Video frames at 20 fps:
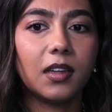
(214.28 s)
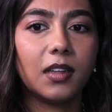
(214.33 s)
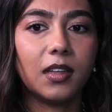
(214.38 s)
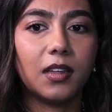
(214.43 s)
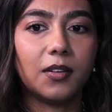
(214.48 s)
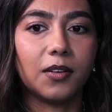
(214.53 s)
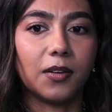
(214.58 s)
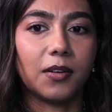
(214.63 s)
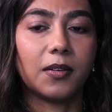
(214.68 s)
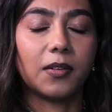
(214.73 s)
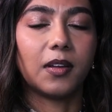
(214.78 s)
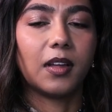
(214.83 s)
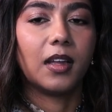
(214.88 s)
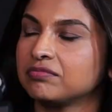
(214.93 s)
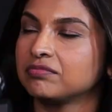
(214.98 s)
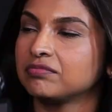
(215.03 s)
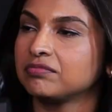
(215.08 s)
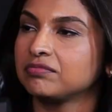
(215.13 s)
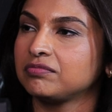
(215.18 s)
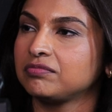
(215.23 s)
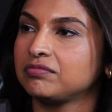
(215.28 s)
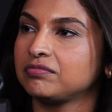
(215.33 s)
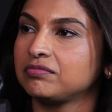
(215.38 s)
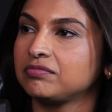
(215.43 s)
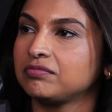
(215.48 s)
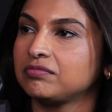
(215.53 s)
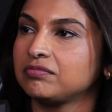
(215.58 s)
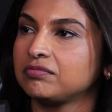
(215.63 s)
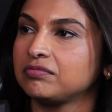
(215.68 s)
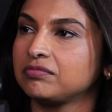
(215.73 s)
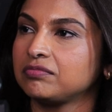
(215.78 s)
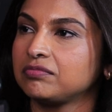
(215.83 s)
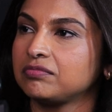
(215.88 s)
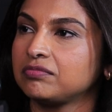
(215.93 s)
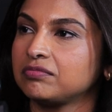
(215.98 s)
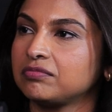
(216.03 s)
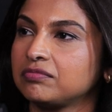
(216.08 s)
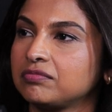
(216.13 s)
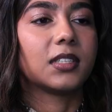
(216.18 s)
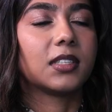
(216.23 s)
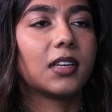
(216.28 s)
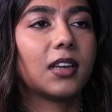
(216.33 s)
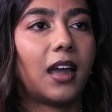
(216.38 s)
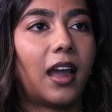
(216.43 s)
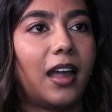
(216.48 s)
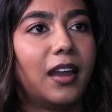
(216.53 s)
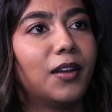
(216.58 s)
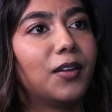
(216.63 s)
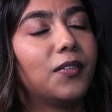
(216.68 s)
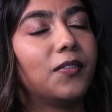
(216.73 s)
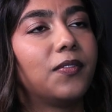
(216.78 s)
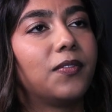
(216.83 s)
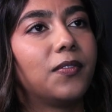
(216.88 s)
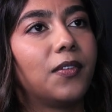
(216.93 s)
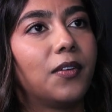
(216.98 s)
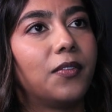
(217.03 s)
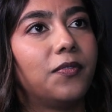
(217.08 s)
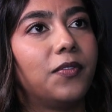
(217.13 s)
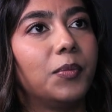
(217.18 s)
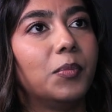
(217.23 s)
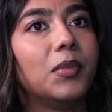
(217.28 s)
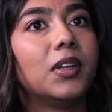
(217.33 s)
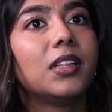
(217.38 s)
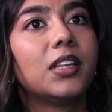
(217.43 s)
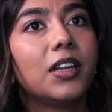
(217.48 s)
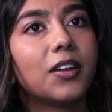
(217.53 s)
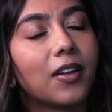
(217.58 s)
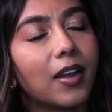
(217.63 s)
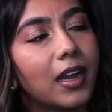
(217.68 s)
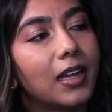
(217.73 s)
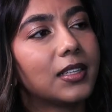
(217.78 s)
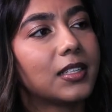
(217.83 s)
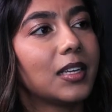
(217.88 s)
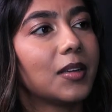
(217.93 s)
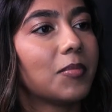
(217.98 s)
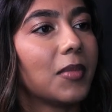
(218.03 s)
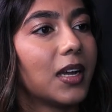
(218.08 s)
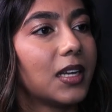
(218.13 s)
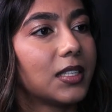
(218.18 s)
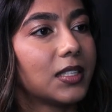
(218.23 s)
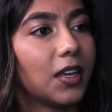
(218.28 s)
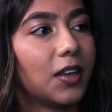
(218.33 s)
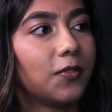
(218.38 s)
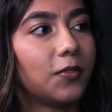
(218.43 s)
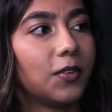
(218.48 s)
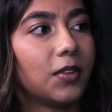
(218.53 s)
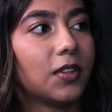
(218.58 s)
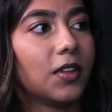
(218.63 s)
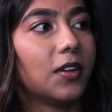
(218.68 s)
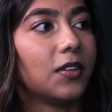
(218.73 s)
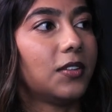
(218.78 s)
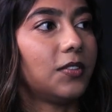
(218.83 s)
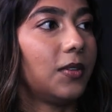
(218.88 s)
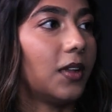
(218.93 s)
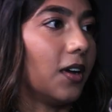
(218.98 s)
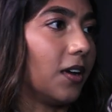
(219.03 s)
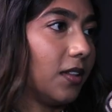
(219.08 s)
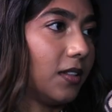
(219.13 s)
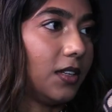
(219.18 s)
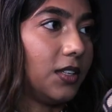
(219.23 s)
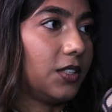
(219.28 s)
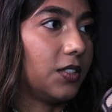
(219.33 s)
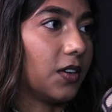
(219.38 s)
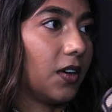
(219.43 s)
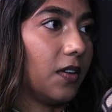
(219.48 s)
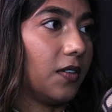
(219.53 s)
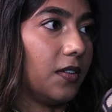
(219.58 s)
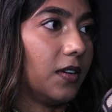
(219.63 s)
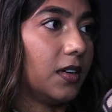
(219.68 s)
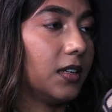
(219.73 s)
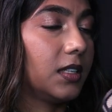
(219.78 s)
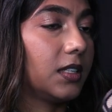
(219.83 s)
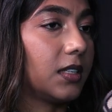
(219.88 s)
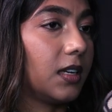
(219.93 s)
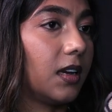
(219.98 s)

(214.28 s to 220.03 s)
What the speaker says: you know, as I was kind of familiarizing myself with all these genres,